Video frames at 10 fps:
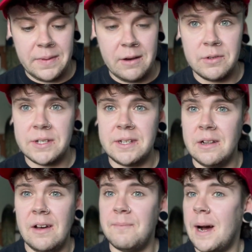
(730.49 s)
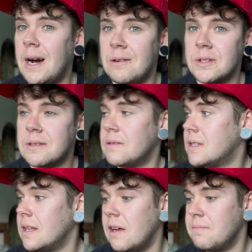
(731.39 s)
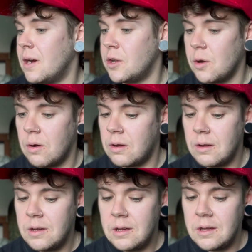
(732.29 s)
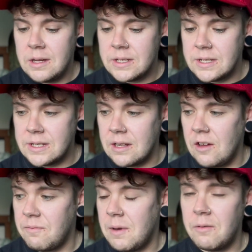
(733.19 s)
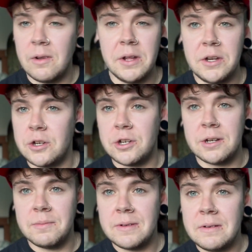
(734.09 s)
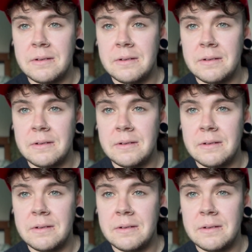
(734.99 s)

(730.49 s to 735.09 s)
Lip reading: I would still have my house, I would still have my dog, still have my relationships.